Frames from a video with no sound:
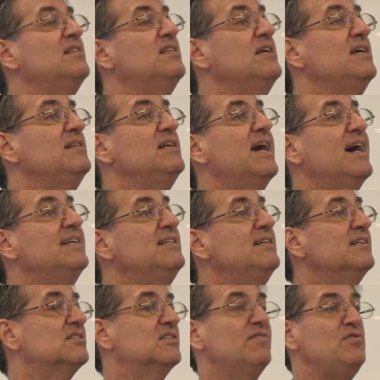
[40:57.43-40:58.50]
the, the
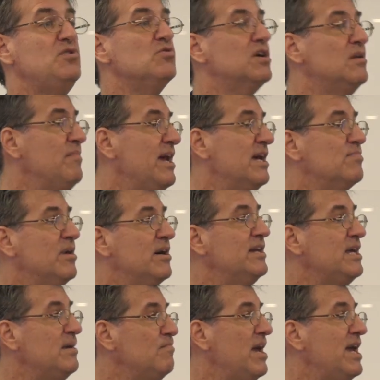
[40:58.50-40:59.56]
idea is if you can make
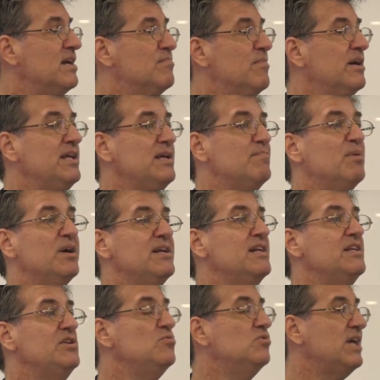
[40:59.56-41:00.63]
money, make money, but
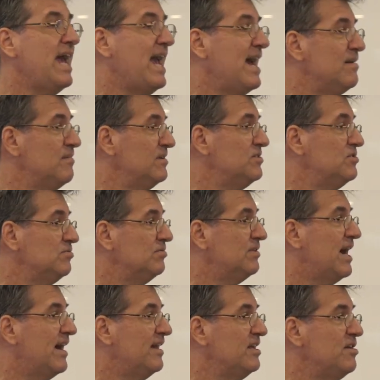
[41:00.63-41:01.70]
you can't do
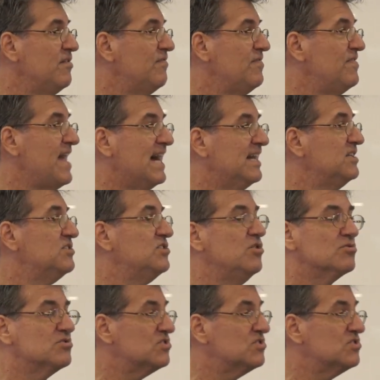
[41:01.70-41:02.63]
that if that is your